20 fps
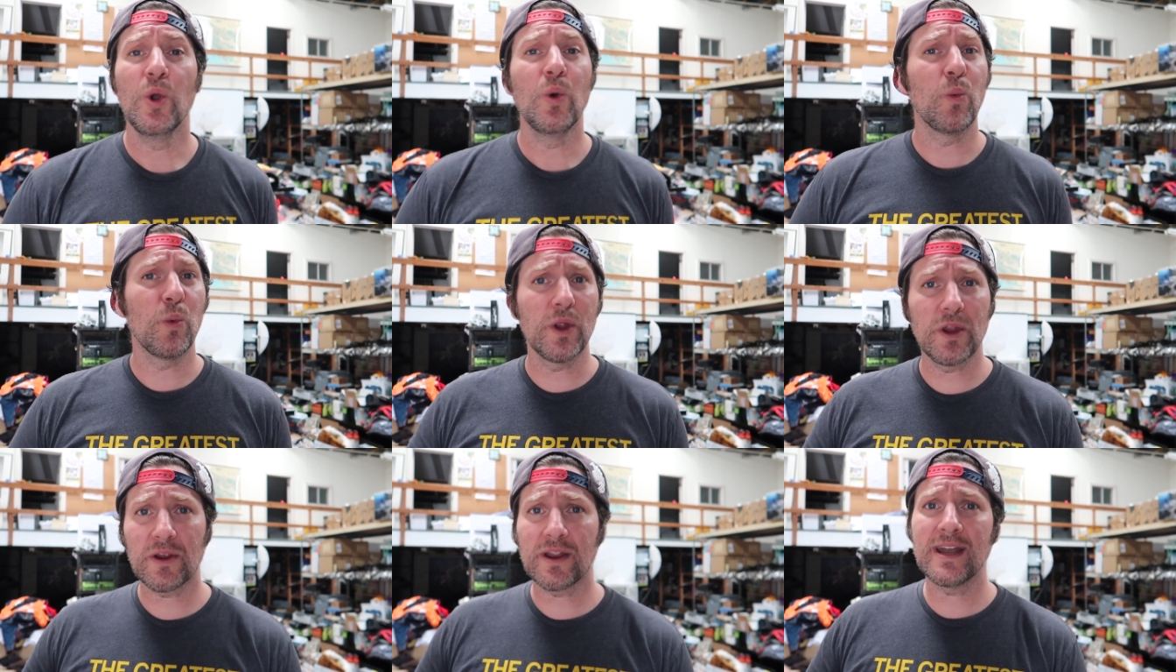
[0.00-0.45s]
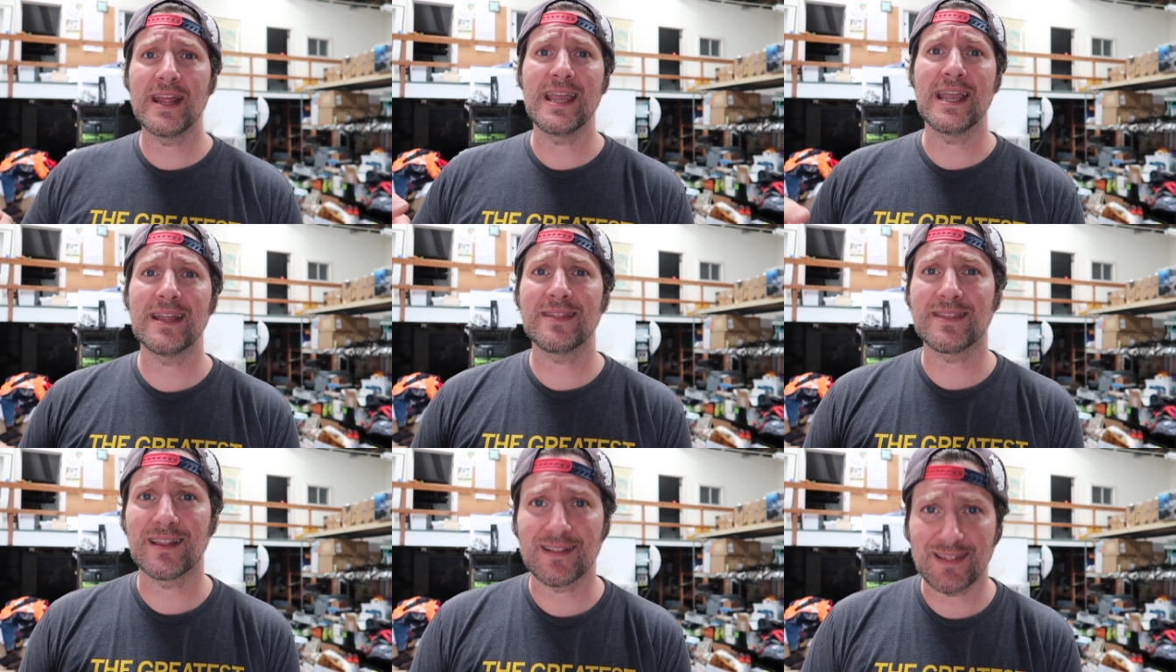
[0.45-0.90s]
we're gonna
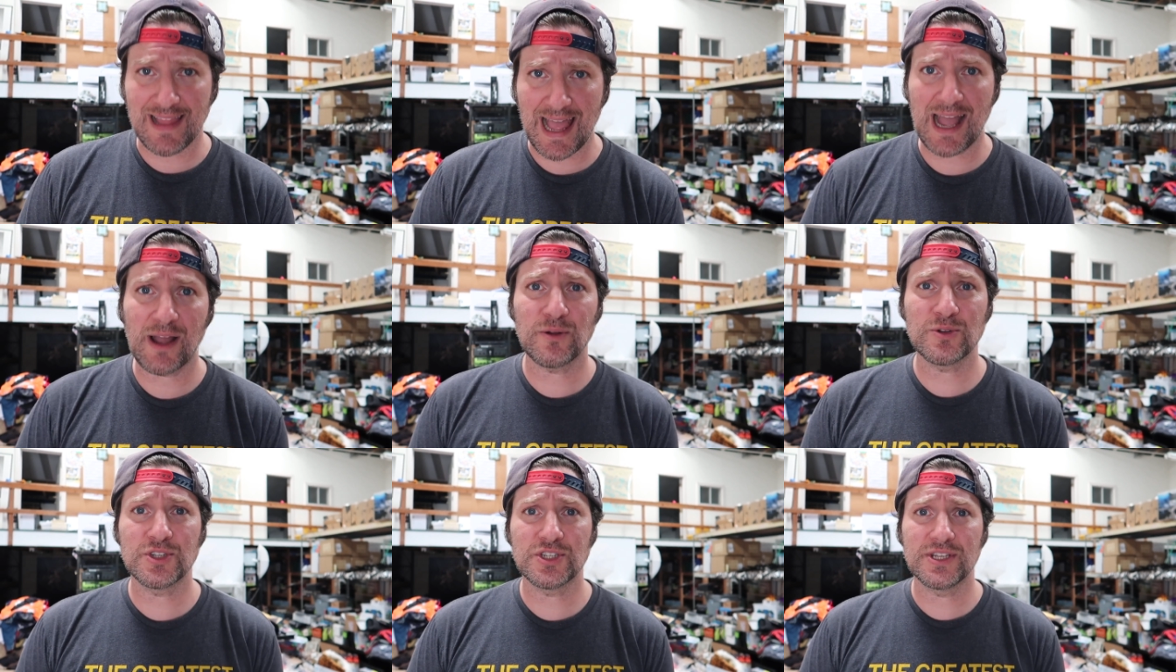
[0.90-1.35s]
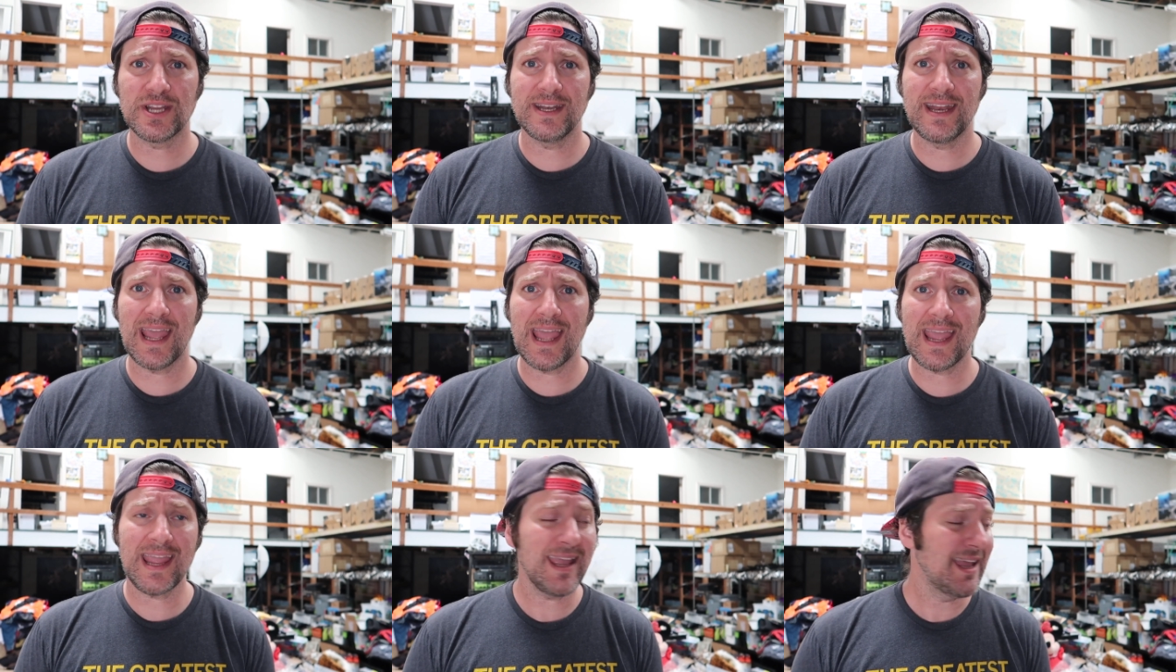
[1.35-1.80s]
hit the lounge
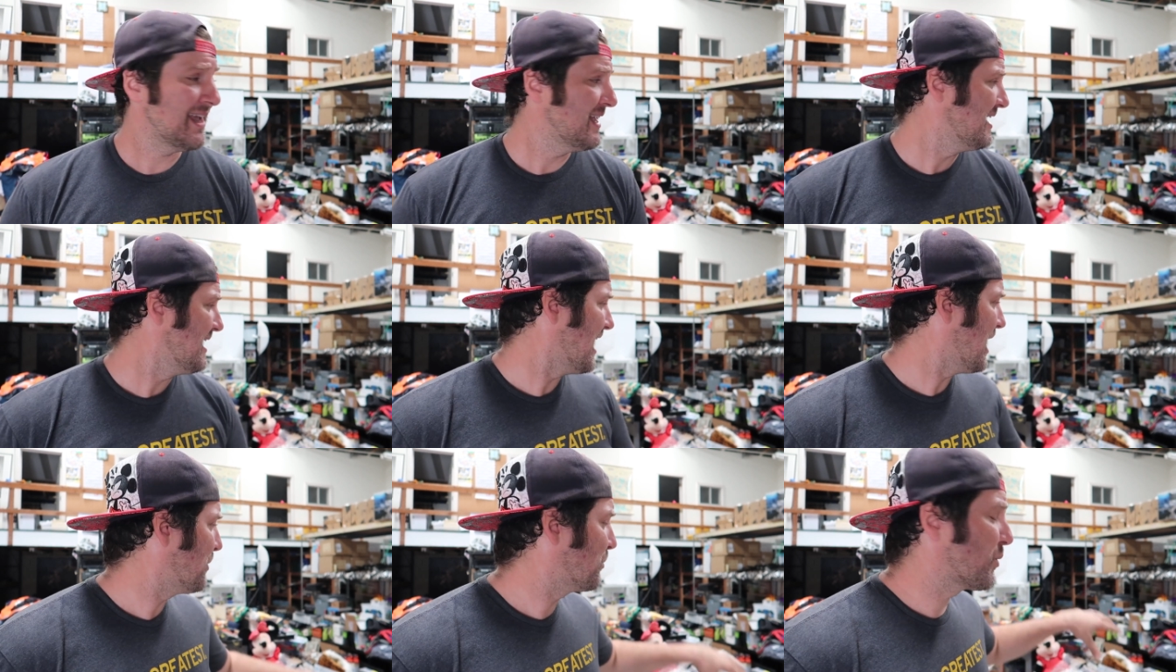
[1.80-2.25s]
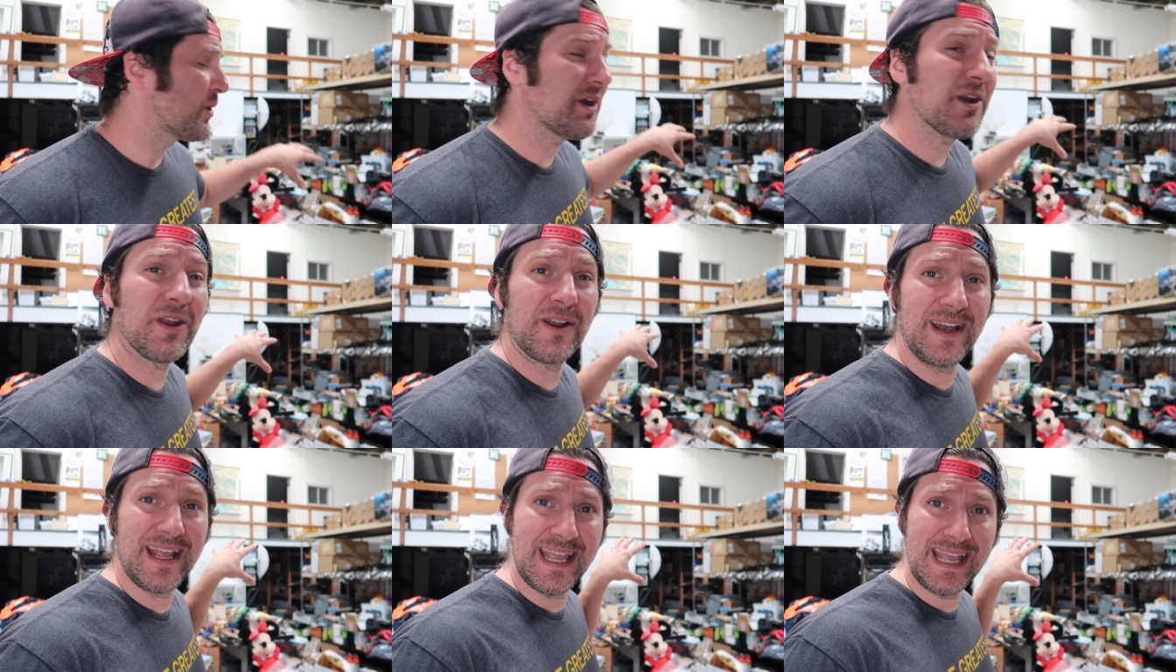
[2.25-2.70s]
today, and we're
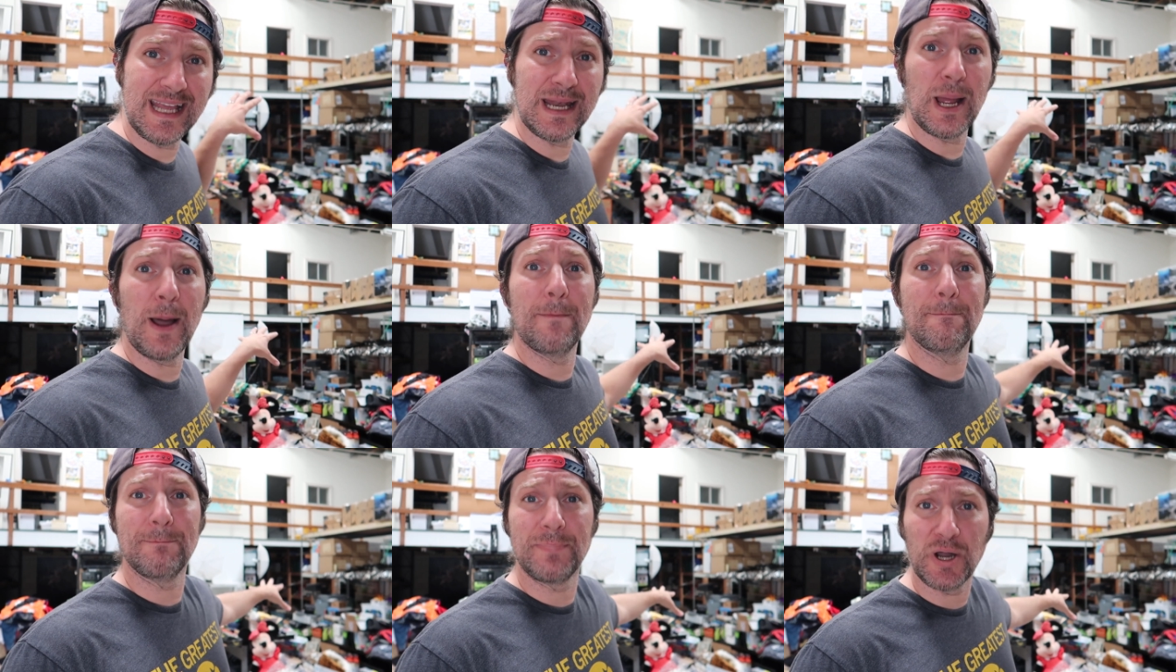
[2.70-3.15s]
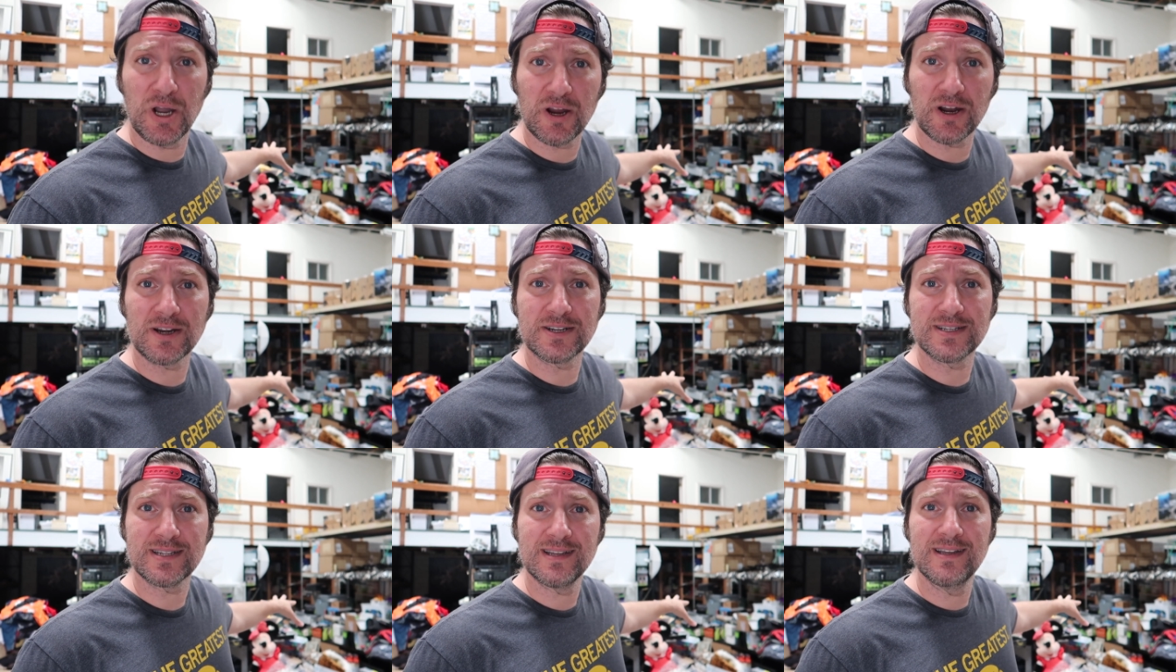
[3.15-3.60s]
gonna hit a
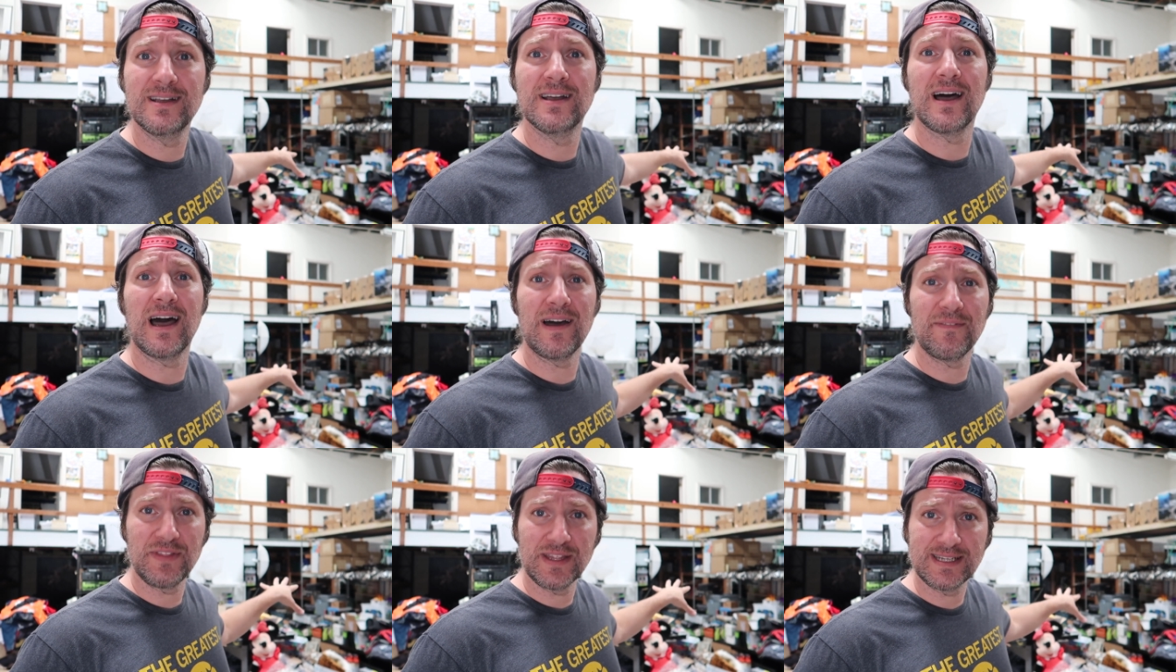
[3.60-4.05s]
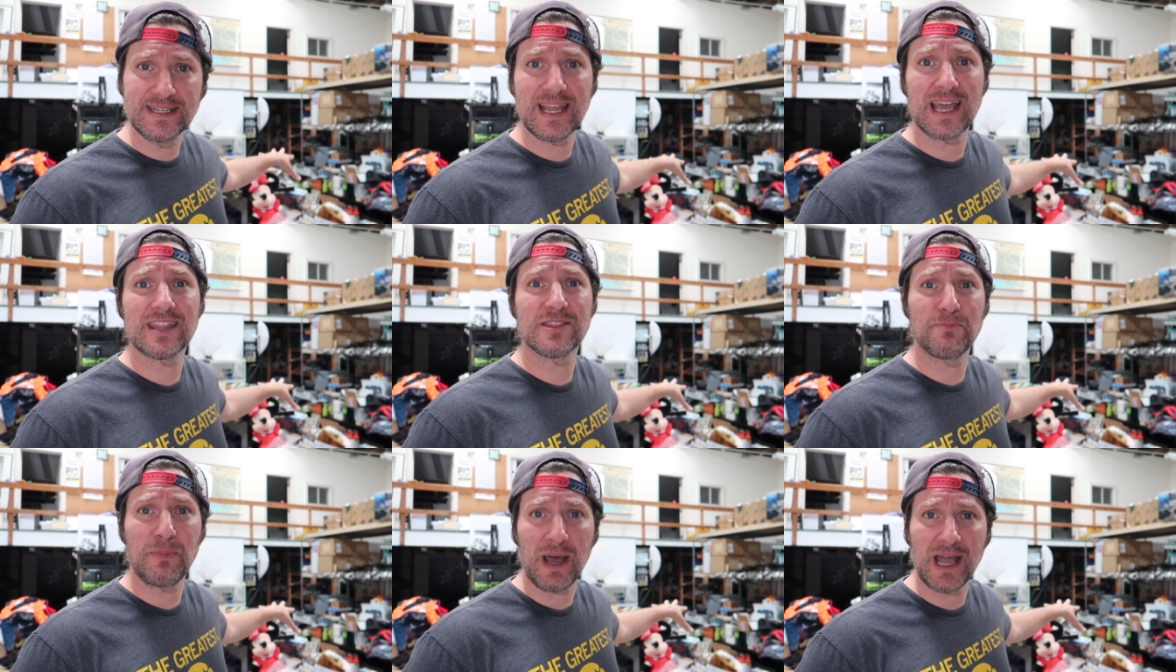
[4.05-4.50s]
part of the
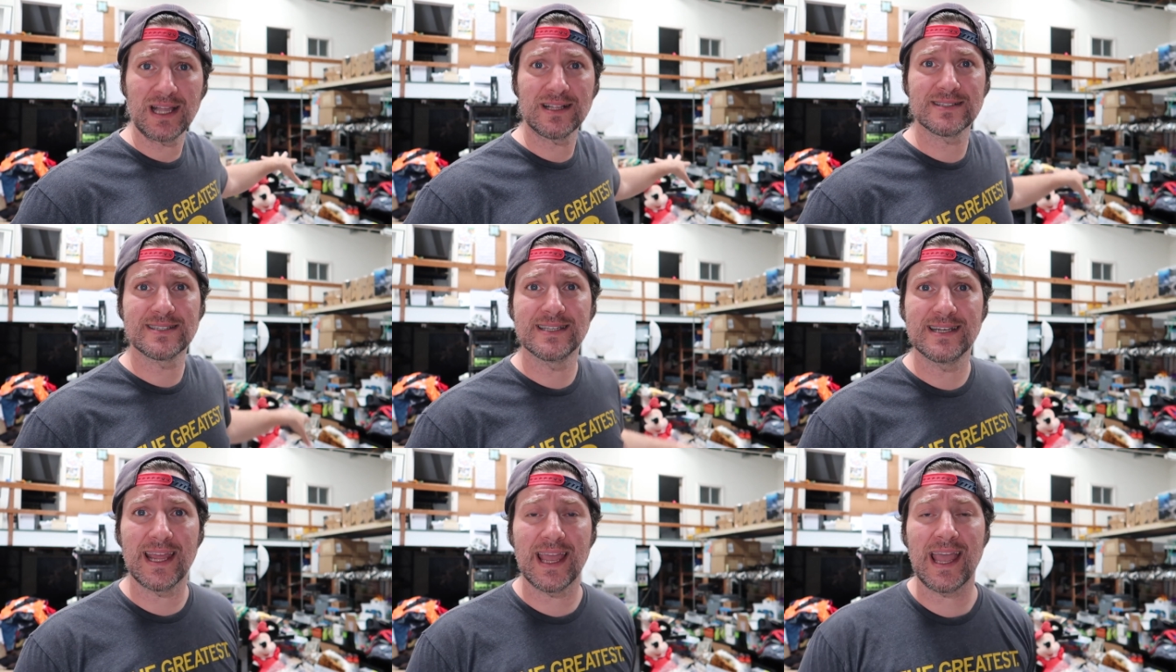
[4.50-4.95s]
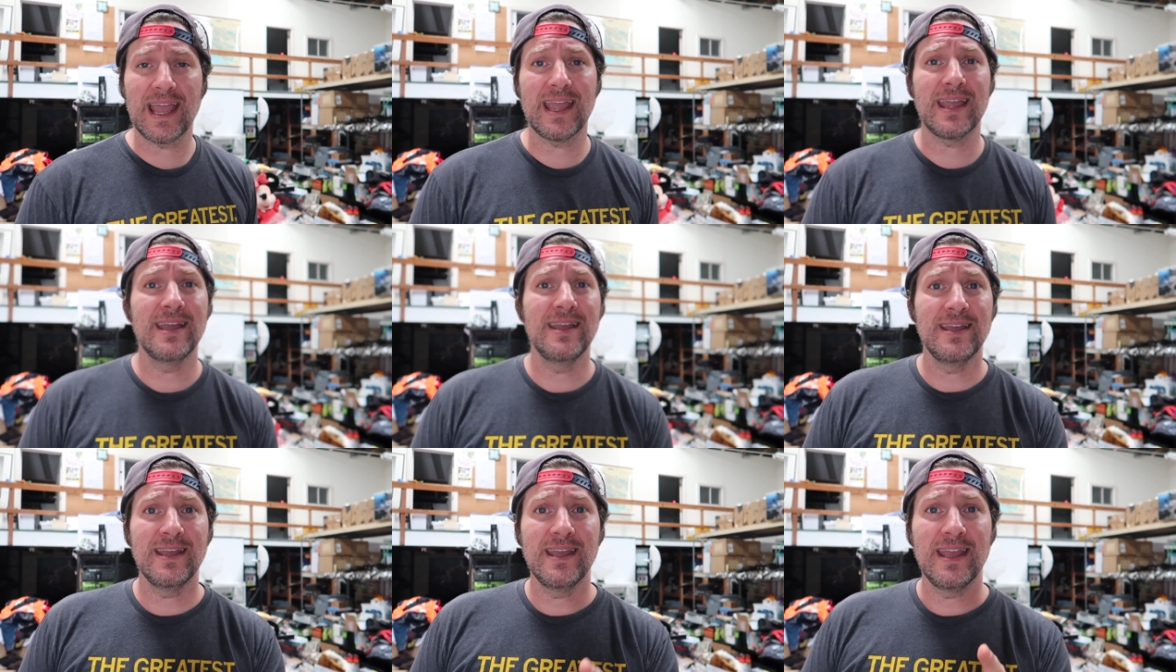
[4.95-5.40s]
death pile
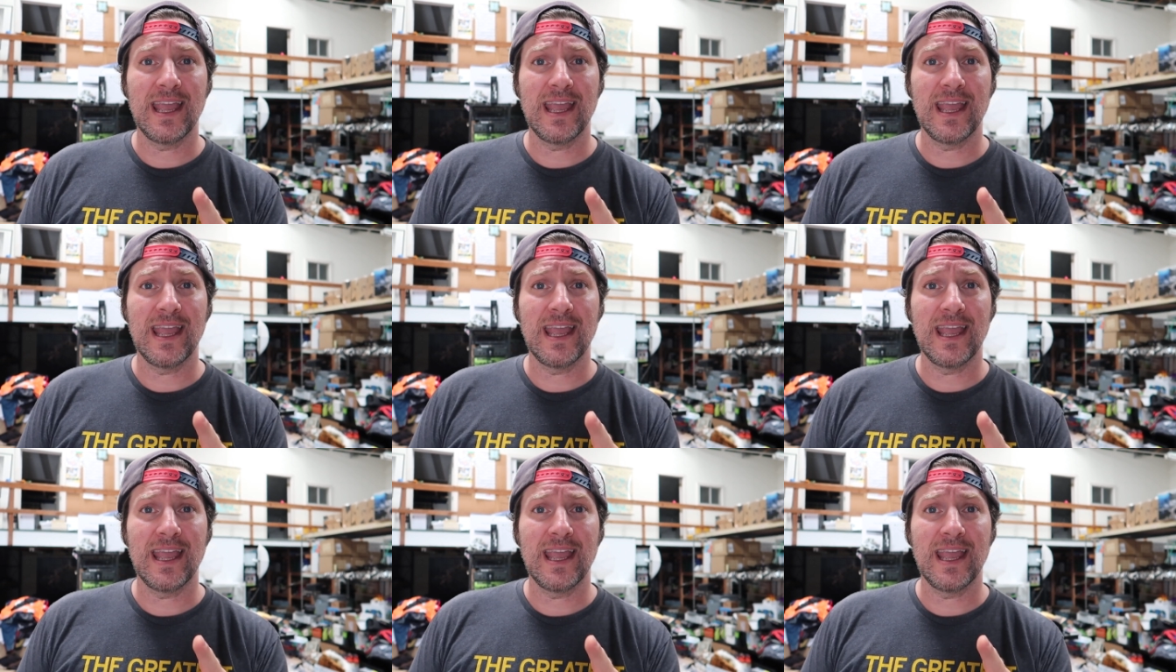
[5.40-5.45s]
today,